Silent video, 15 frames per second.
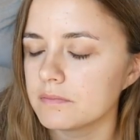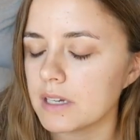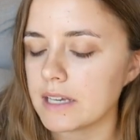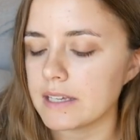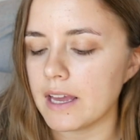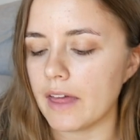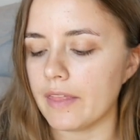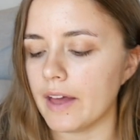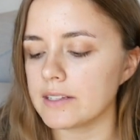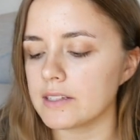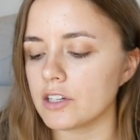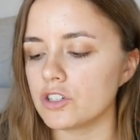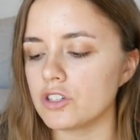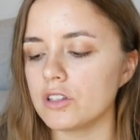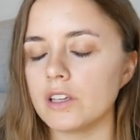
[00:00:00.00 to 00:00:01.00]
Yeah,
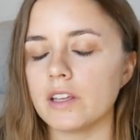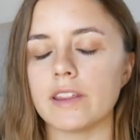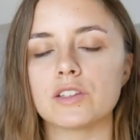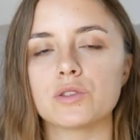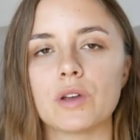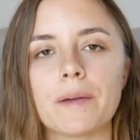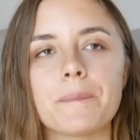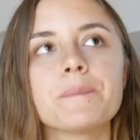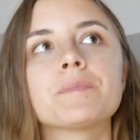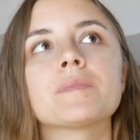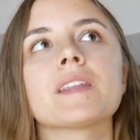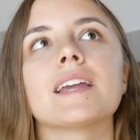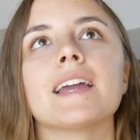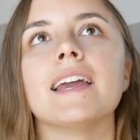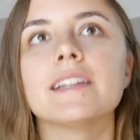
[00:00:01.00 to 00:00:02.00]

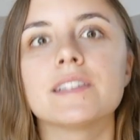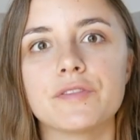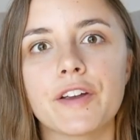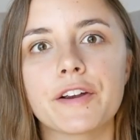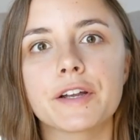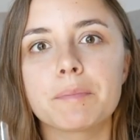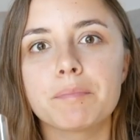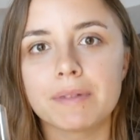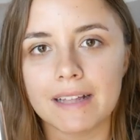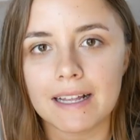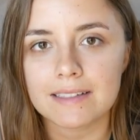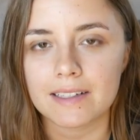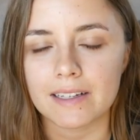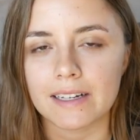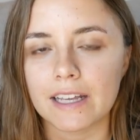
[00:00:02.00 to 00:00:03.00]
it's very
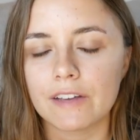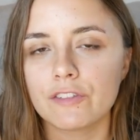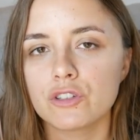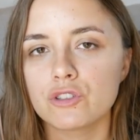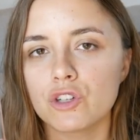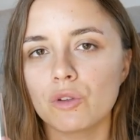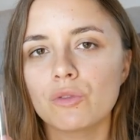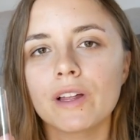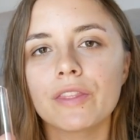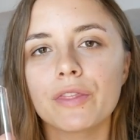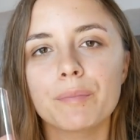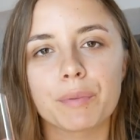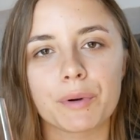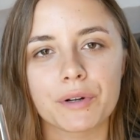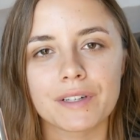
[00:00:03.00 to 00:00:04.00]
pleasant. If you don't like
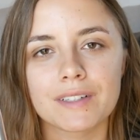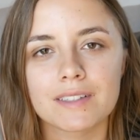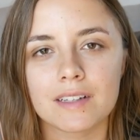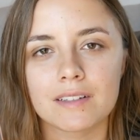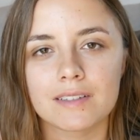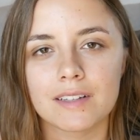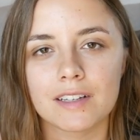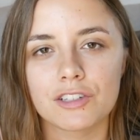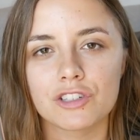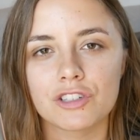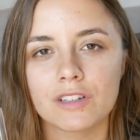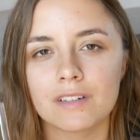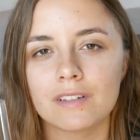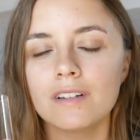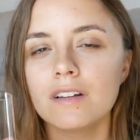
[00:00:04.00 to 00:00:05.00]
the burning
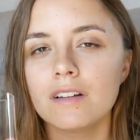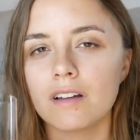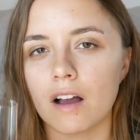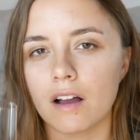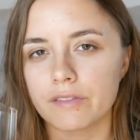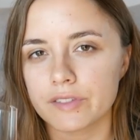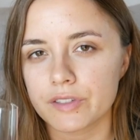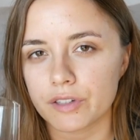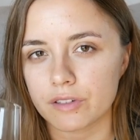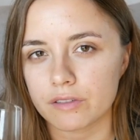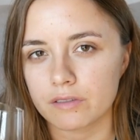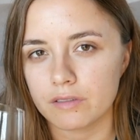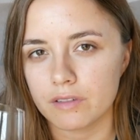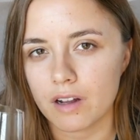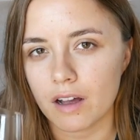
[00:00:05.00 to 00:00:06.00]
sensation of
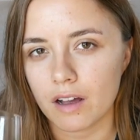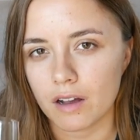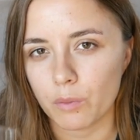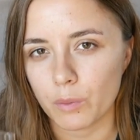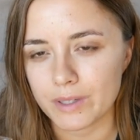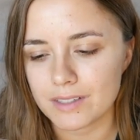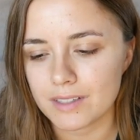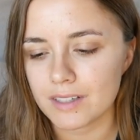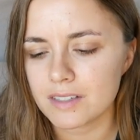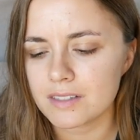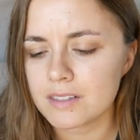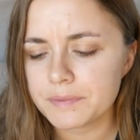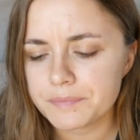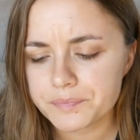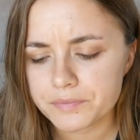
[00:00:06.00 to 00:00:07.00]
certain
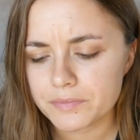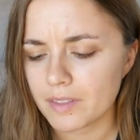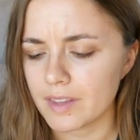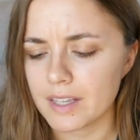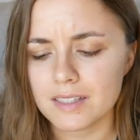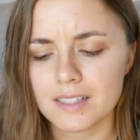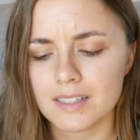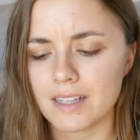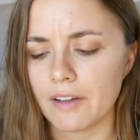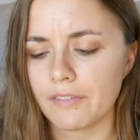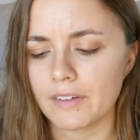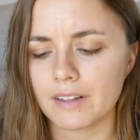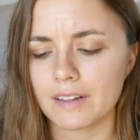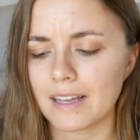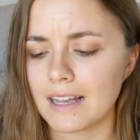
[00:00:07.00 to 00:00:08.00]
whiskeys, this
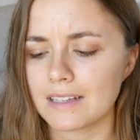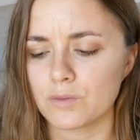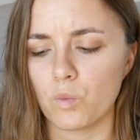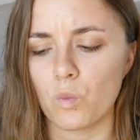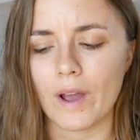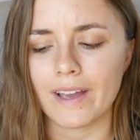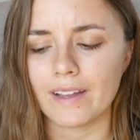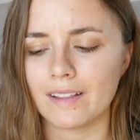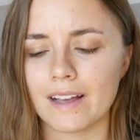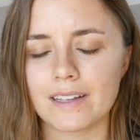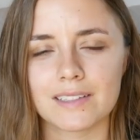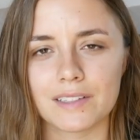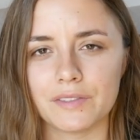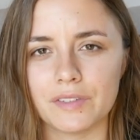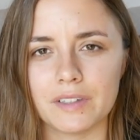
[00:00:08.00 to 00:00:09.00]
definitely has way
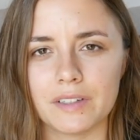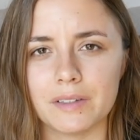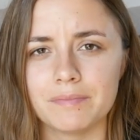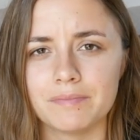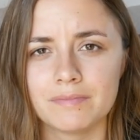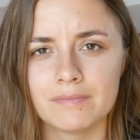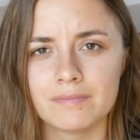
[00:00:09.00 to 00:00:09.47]
less of a